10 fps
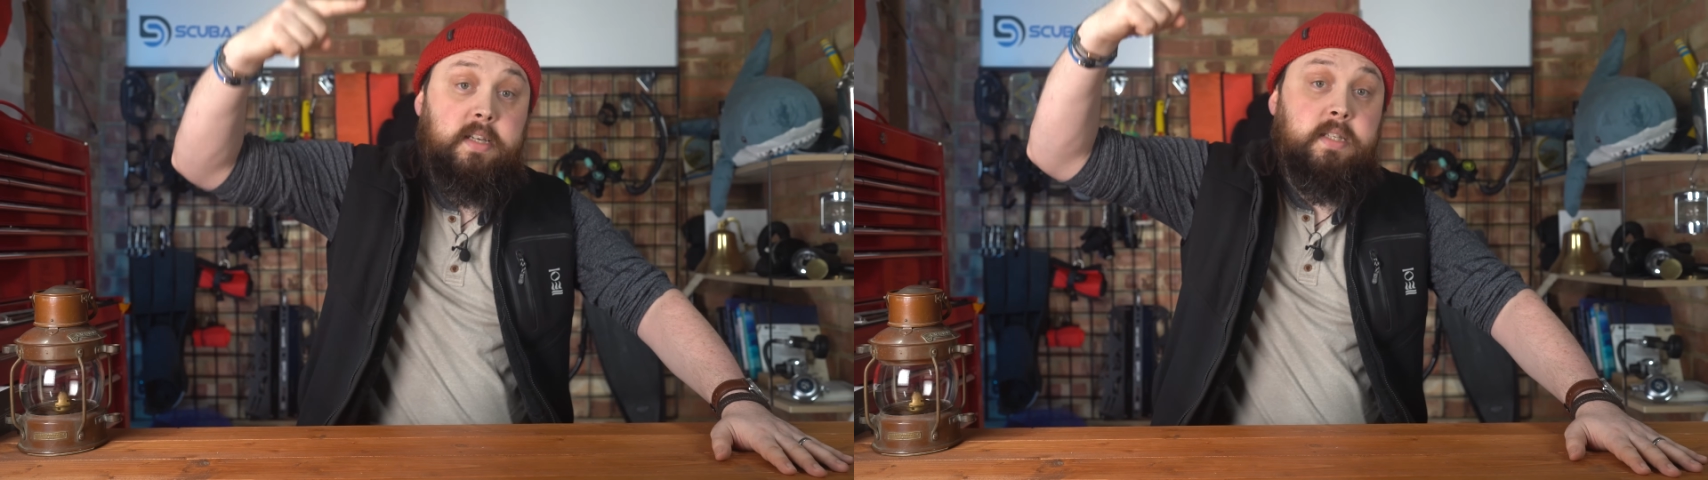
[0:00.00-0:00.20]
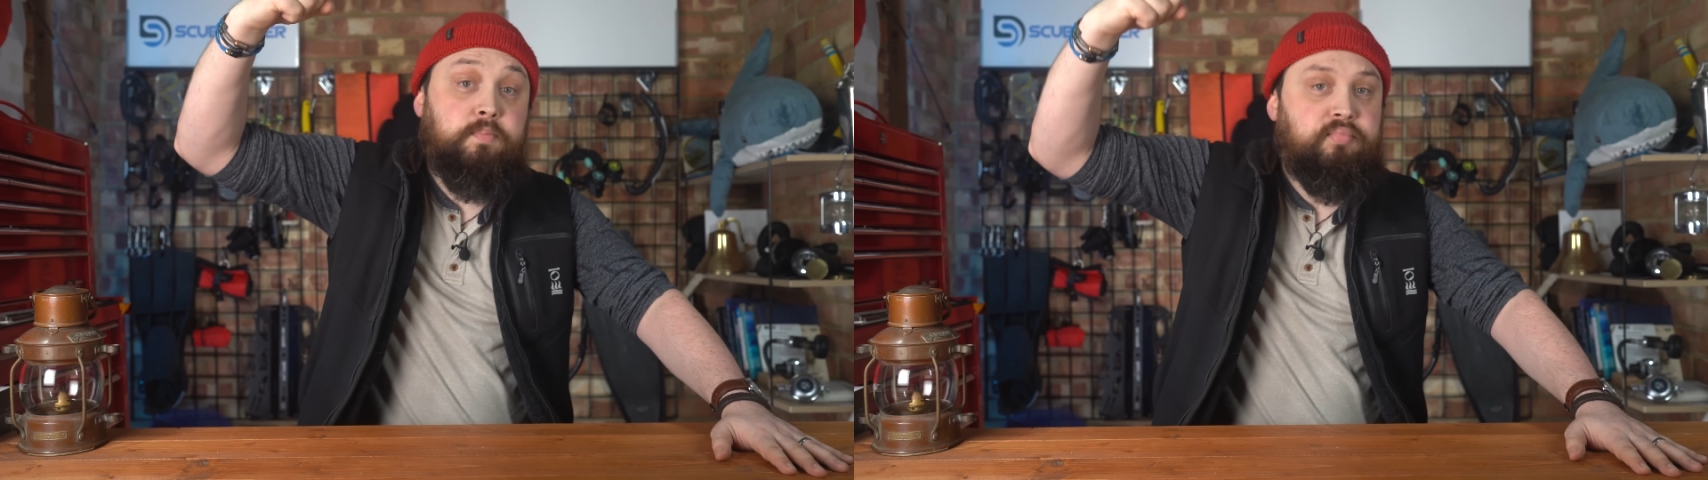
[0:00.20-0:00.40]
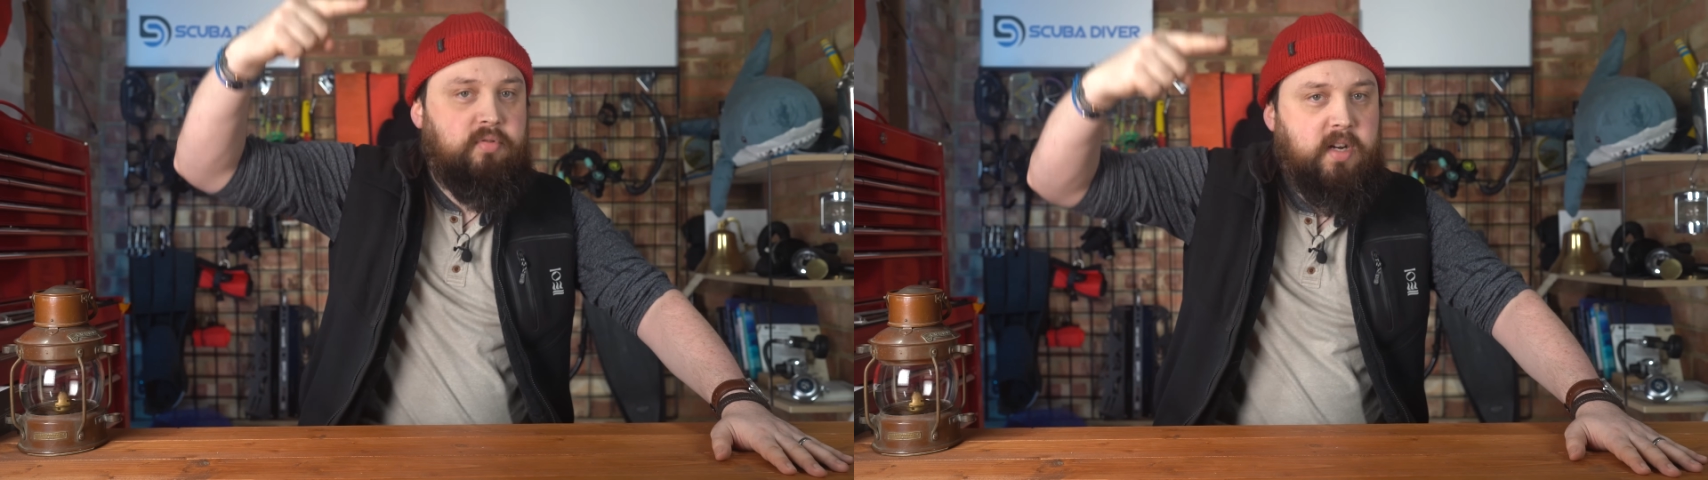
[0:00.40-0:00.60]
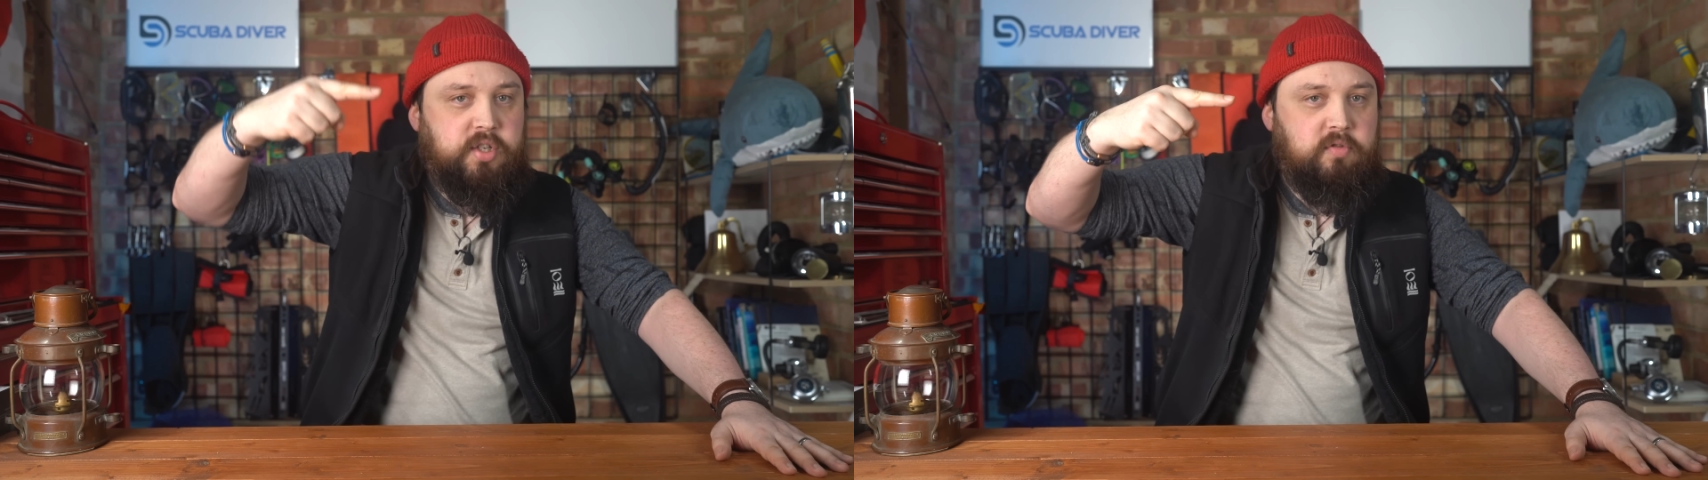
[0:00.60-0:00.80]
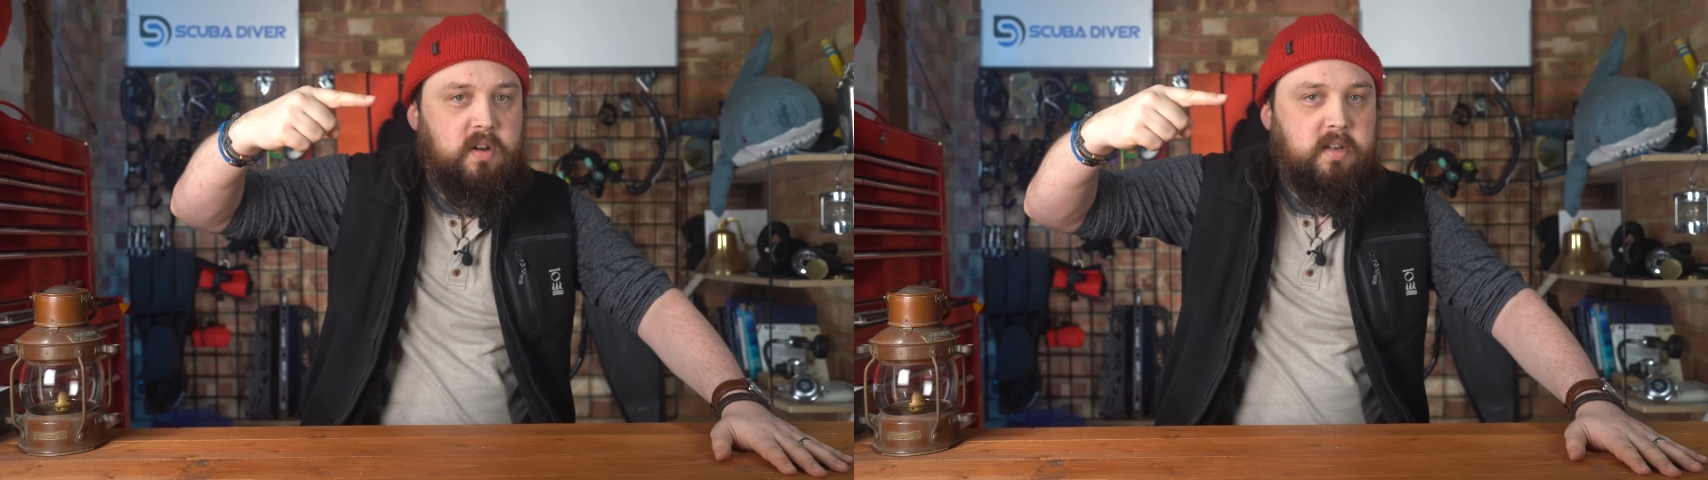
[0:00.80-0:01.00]
is
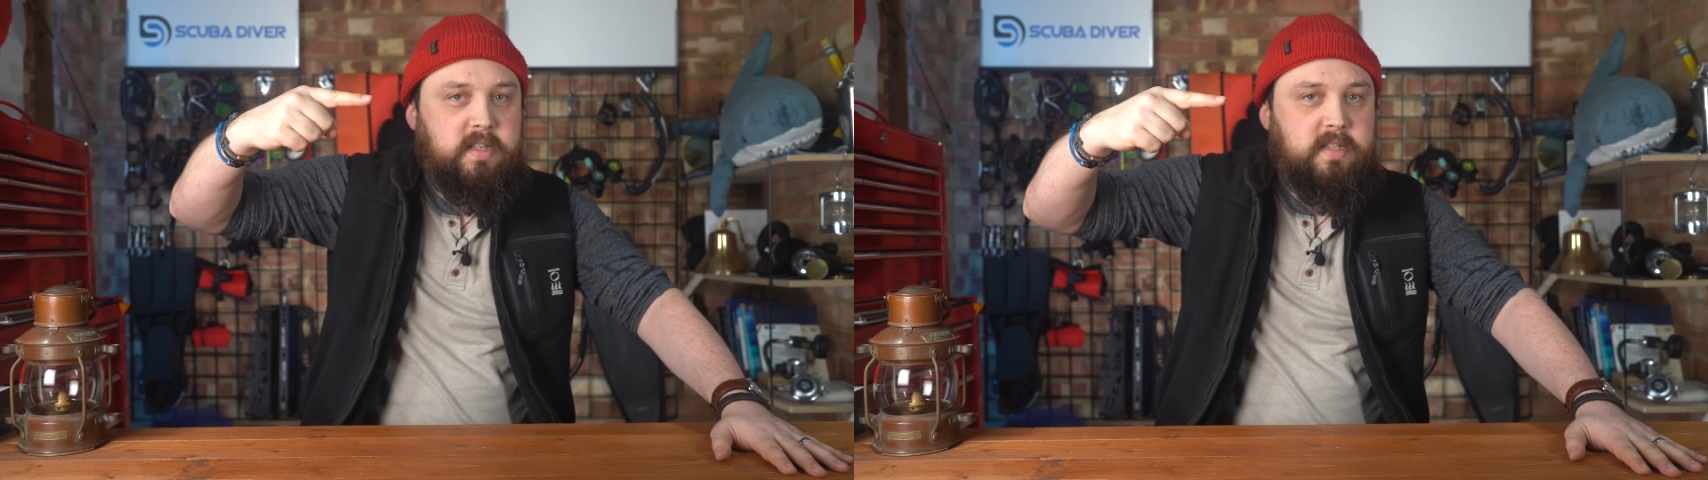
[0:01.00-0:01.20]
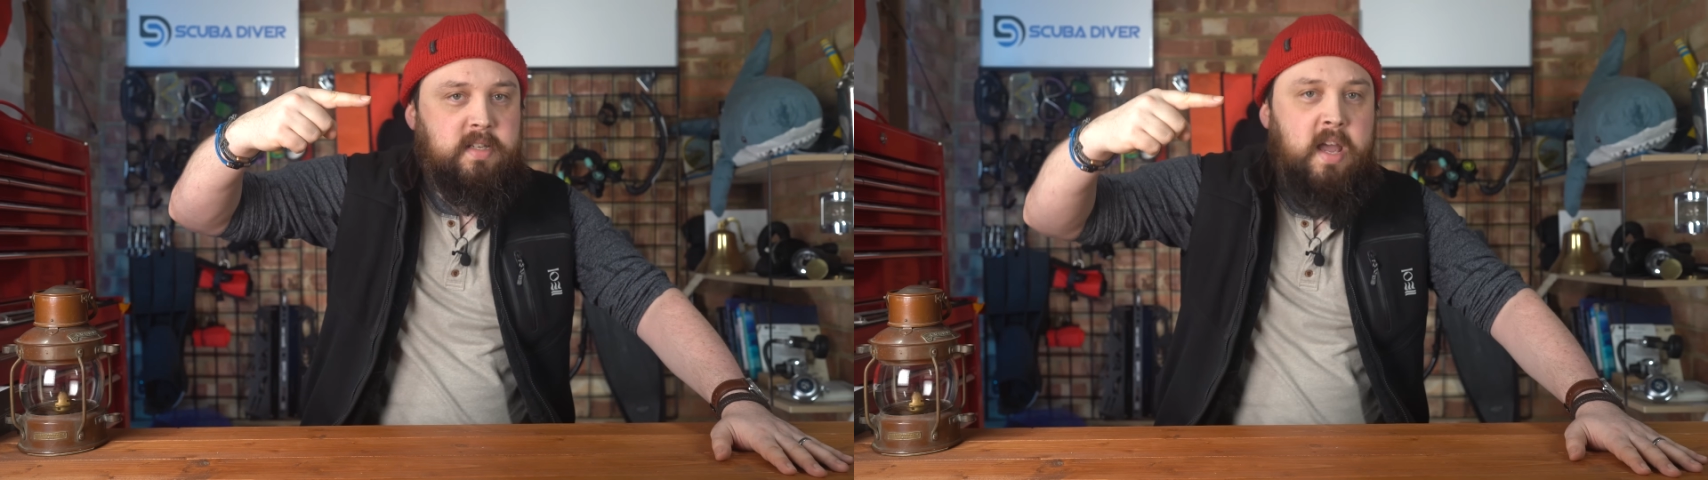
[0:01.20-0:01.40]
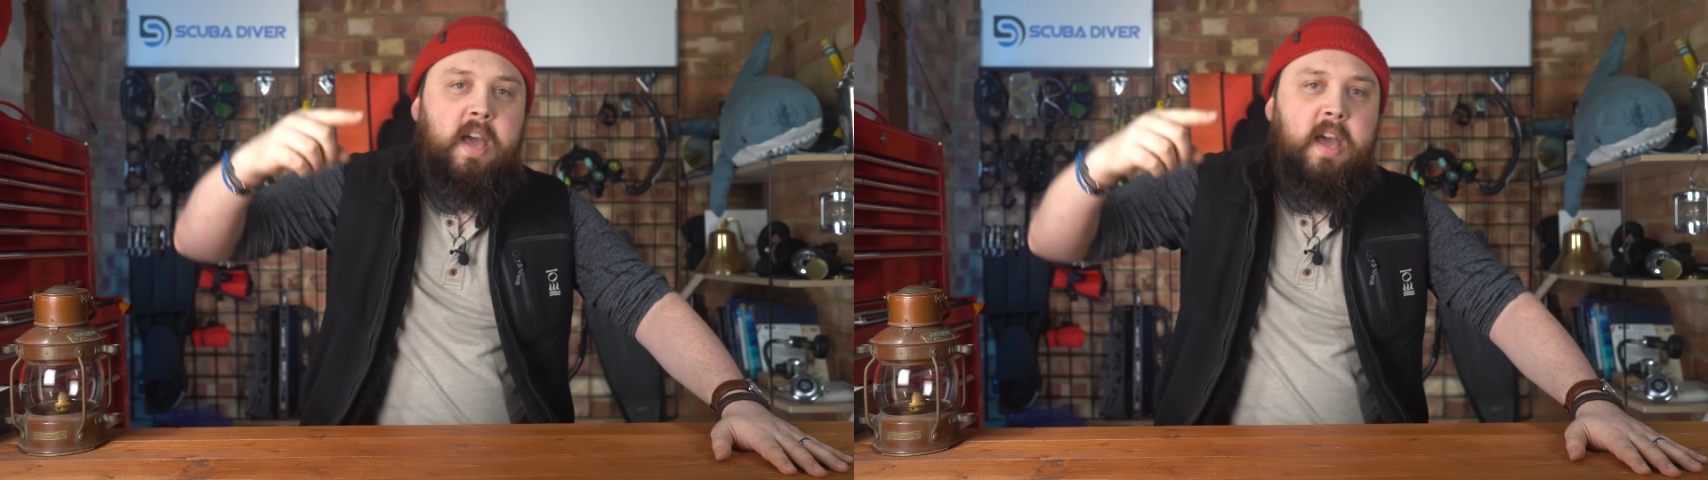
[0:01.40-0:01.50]
pressurized.